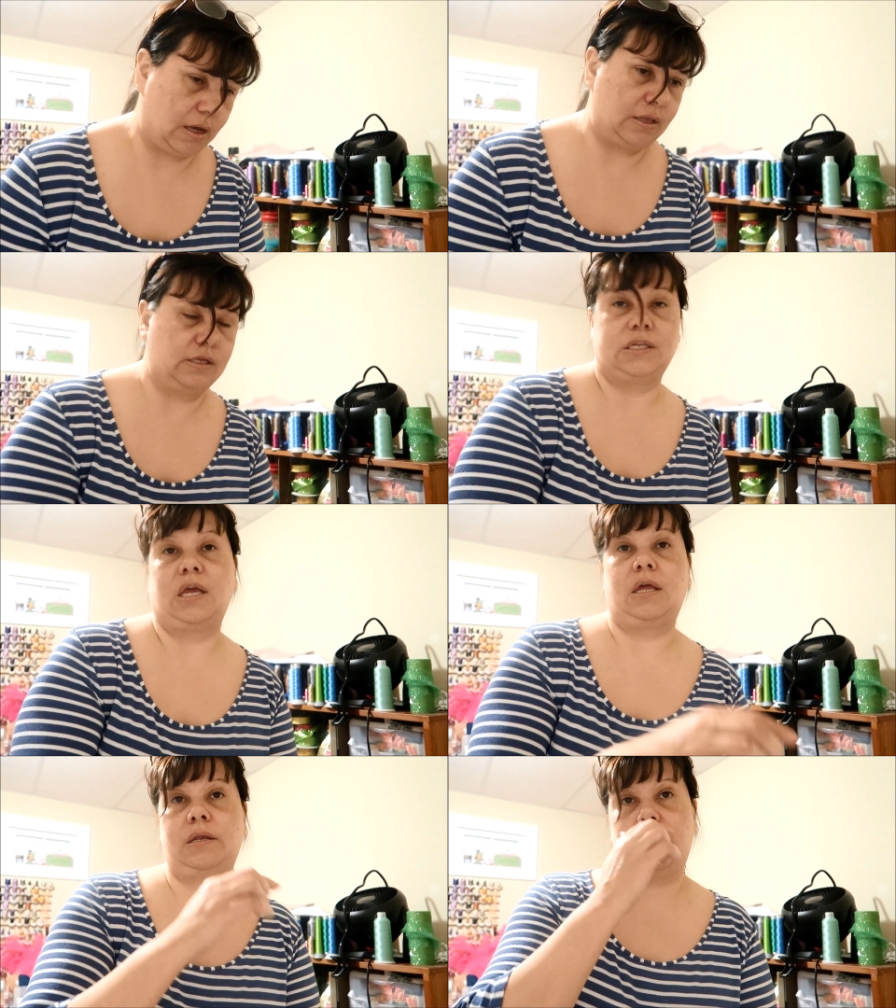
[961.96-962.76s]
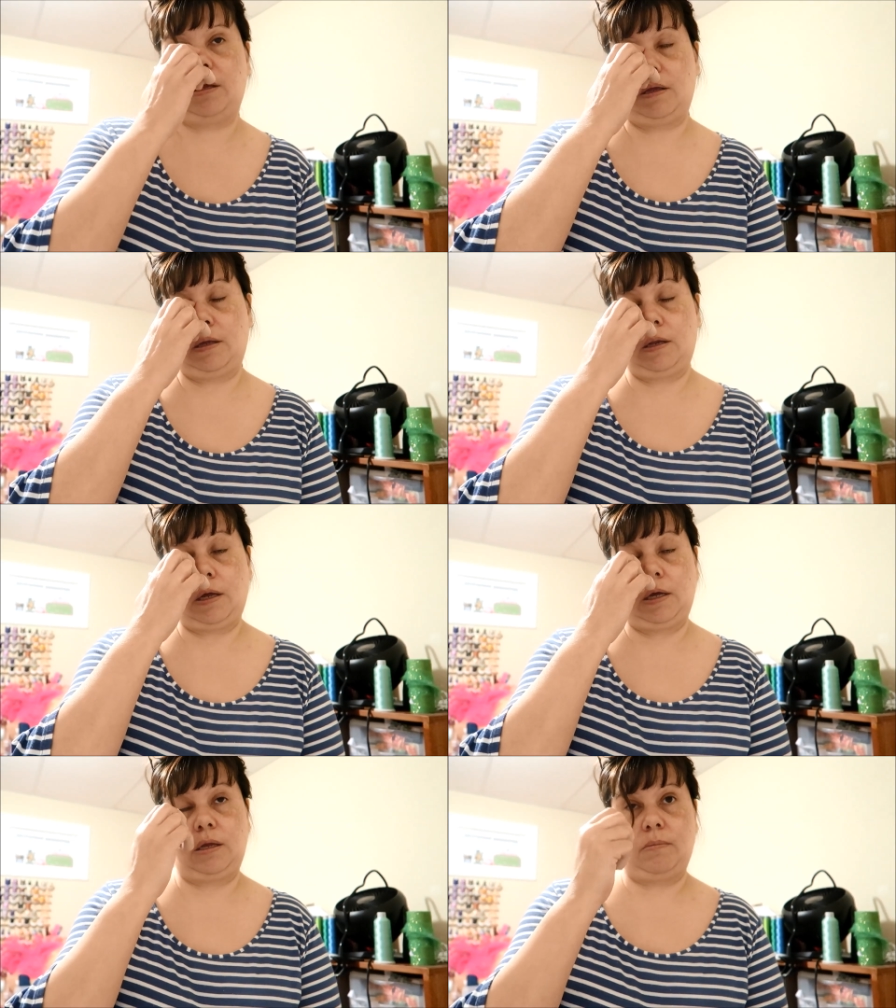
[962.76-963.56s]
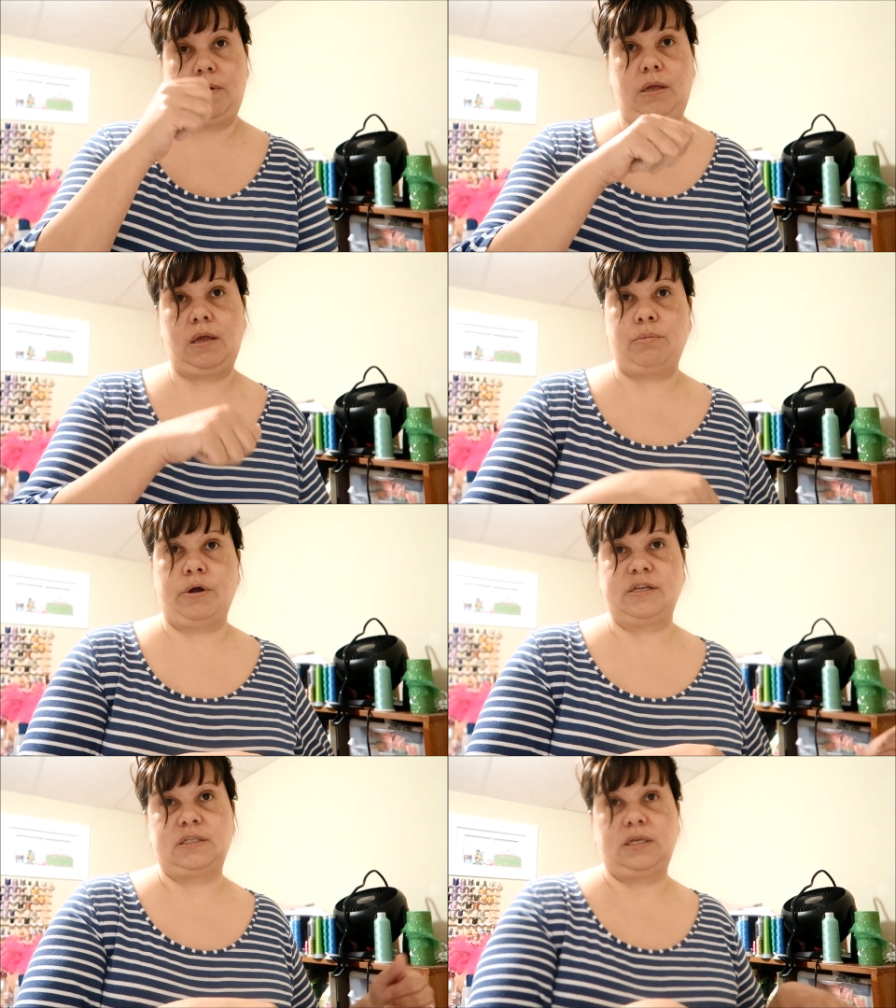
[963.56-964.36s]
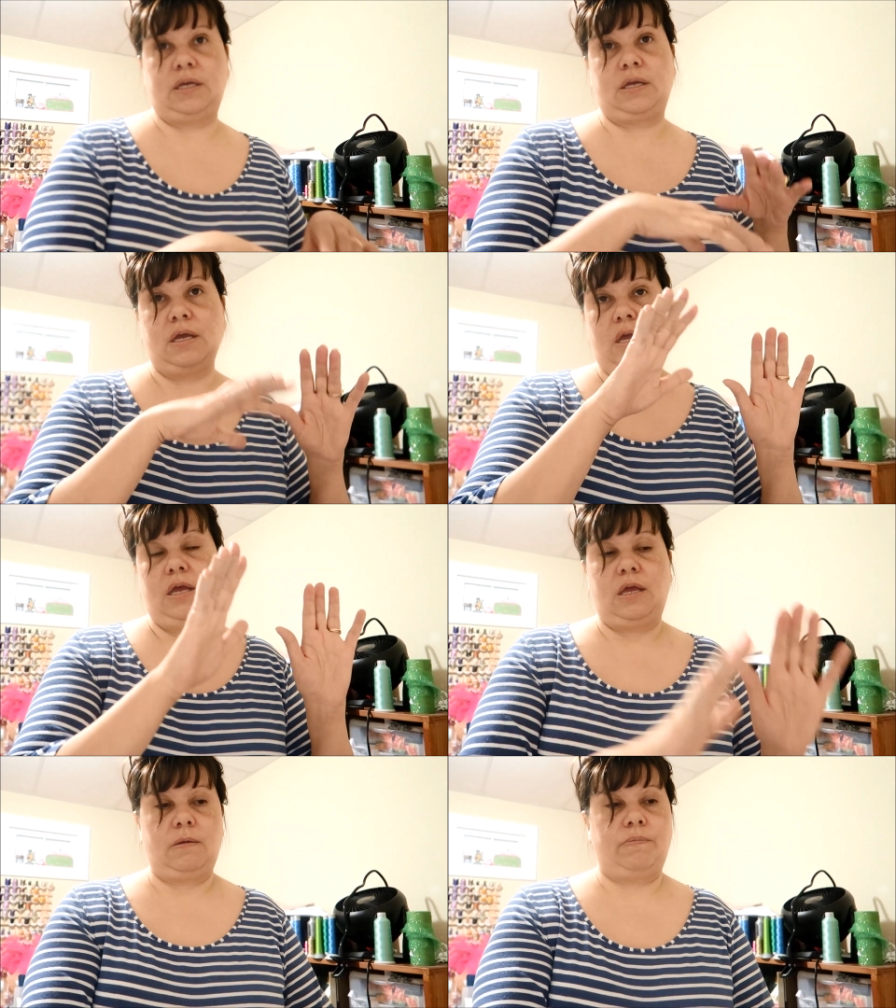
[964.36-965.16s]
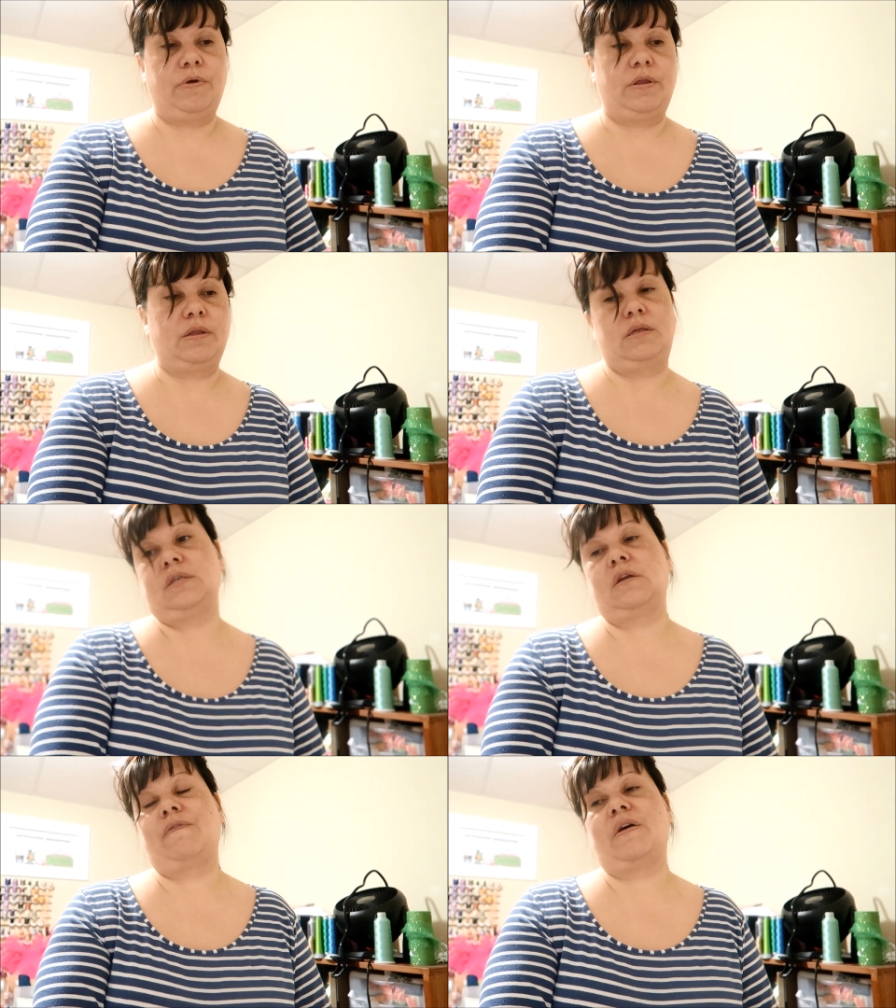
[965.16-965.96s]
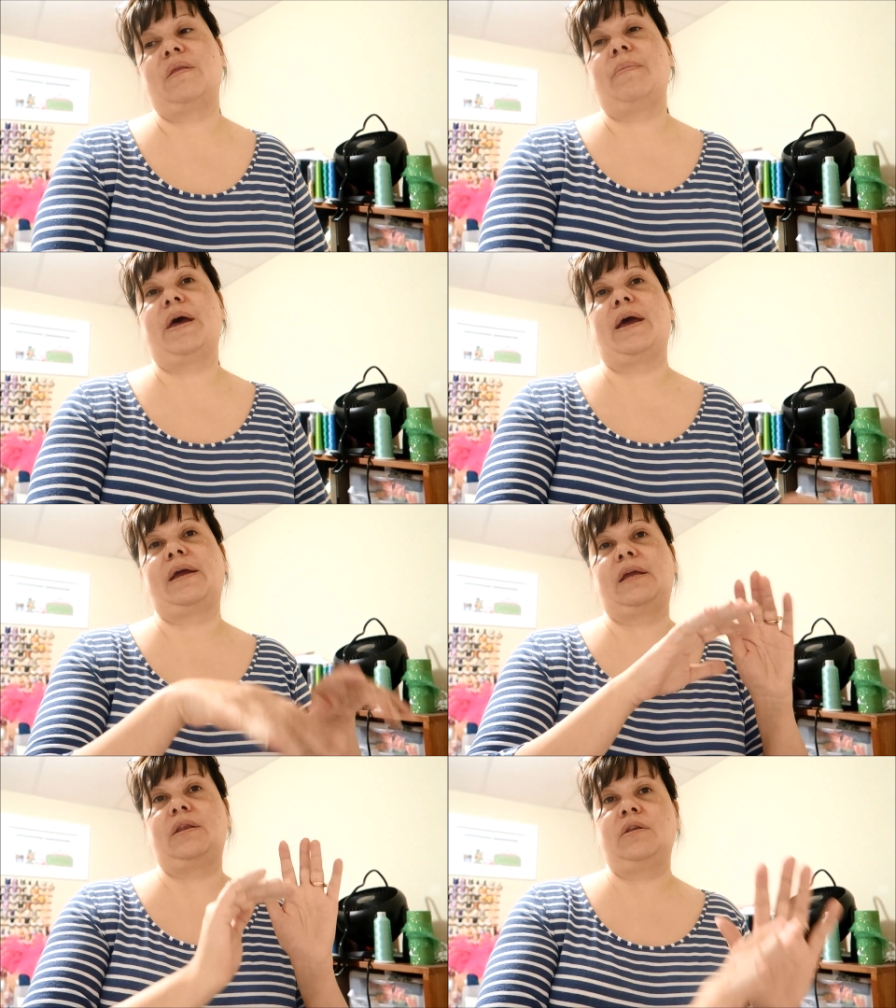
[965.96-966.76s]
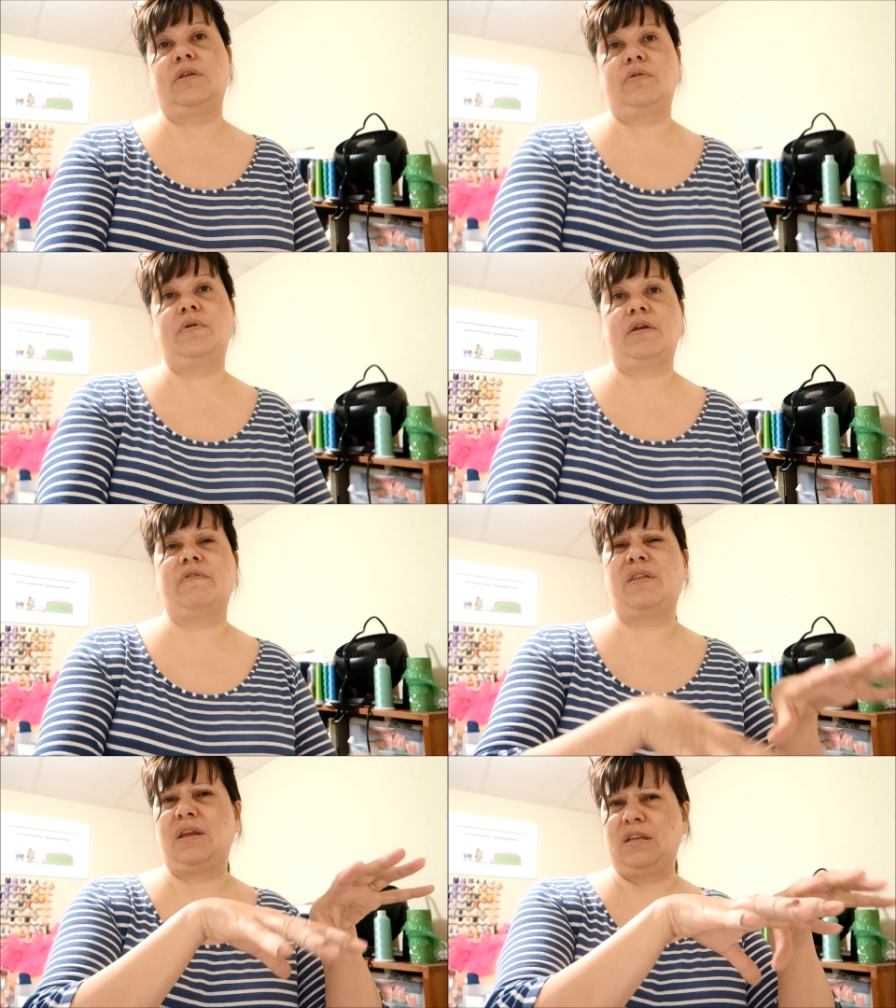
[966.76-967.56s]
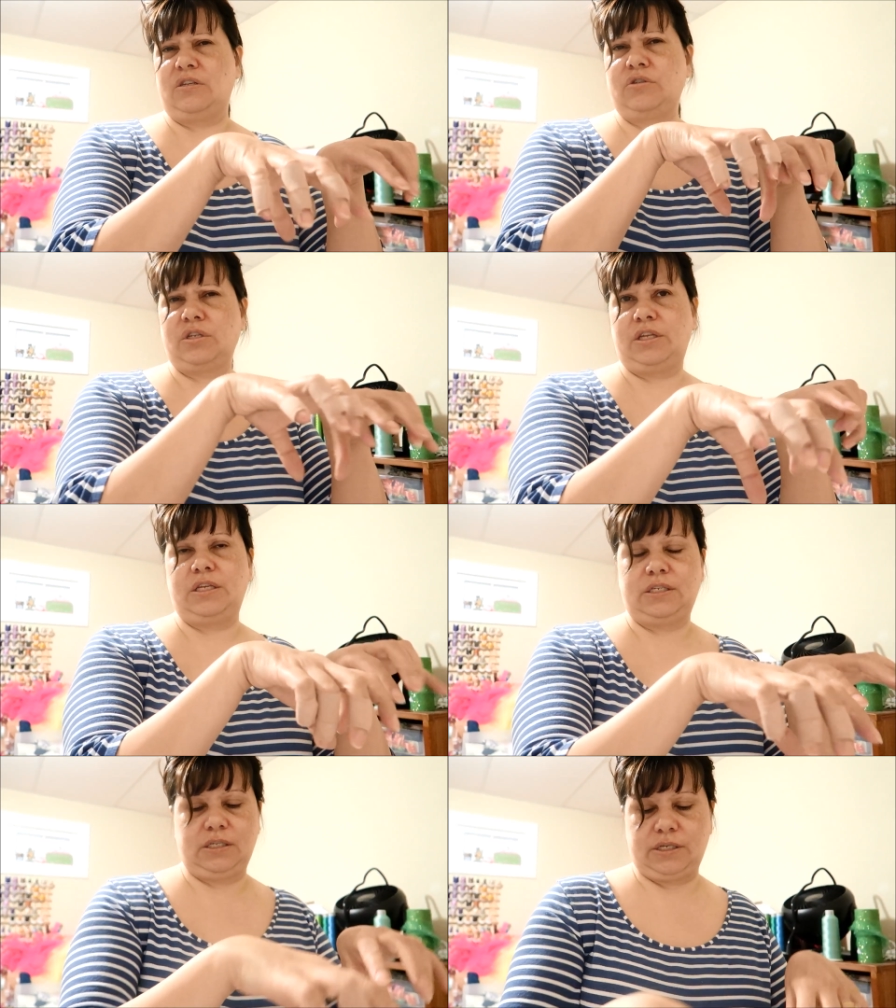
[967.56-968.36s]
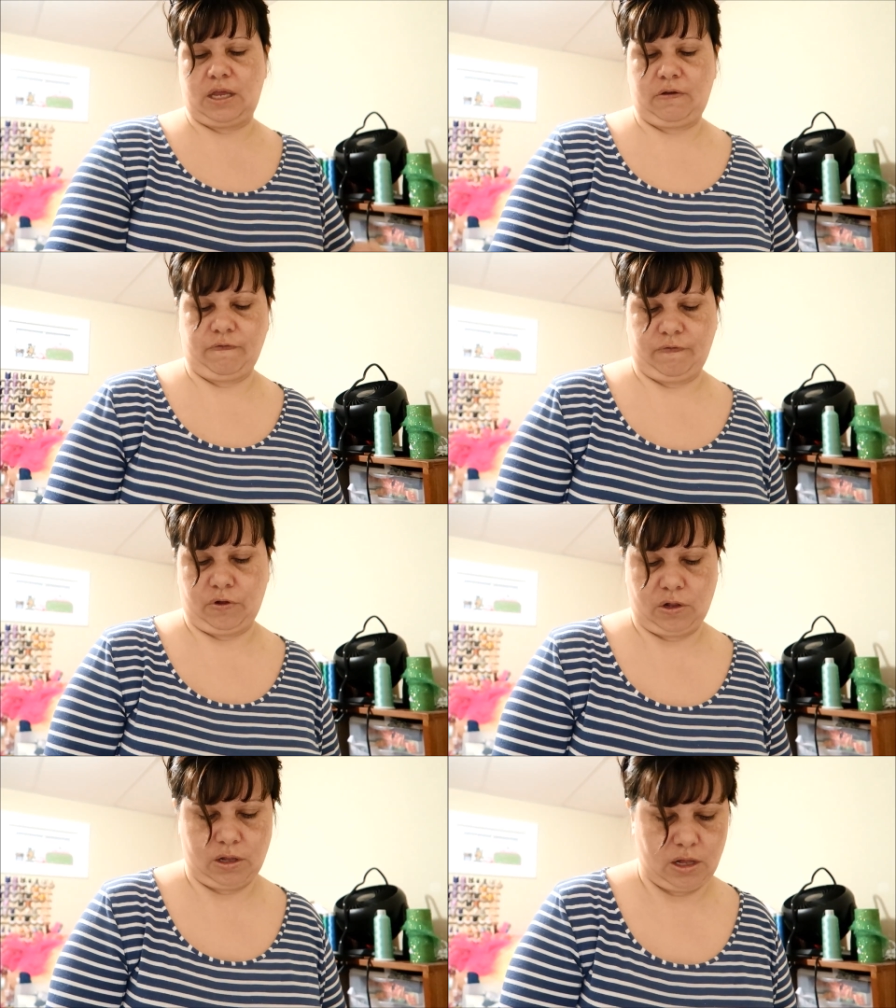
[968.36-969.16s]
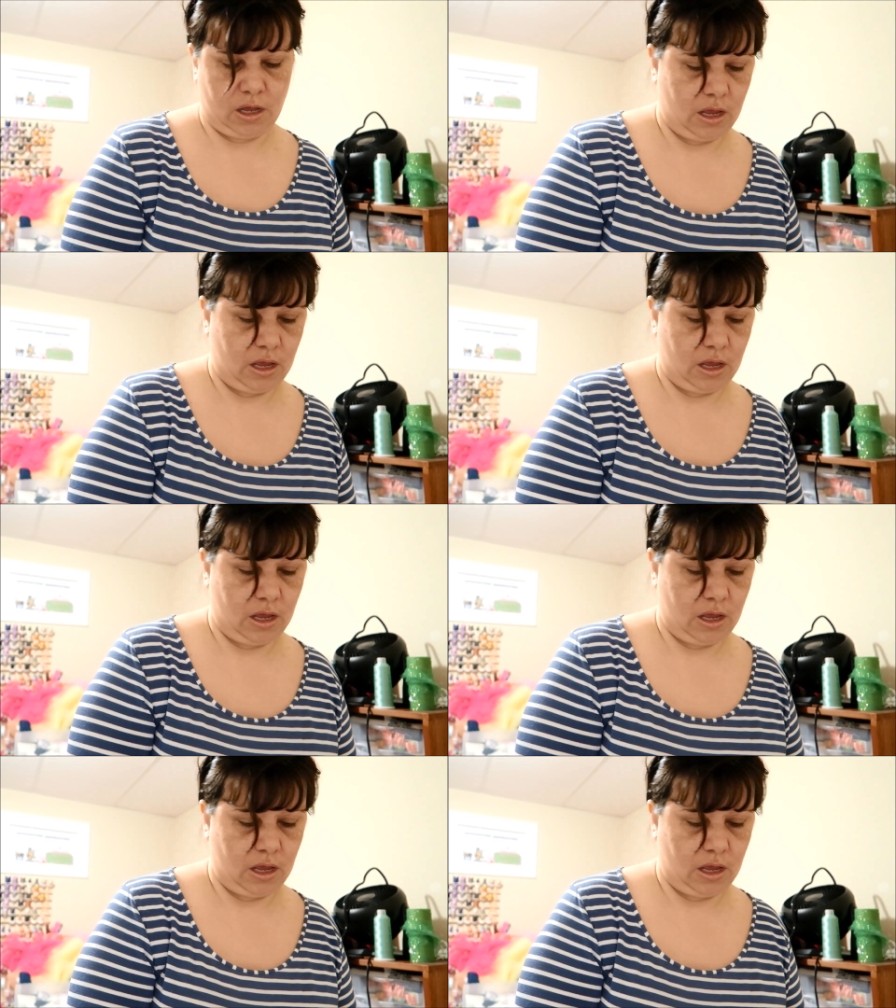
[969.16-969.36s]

on this end and I am heat pressing and putting the stuff on the back and doing everything, and usually this is like full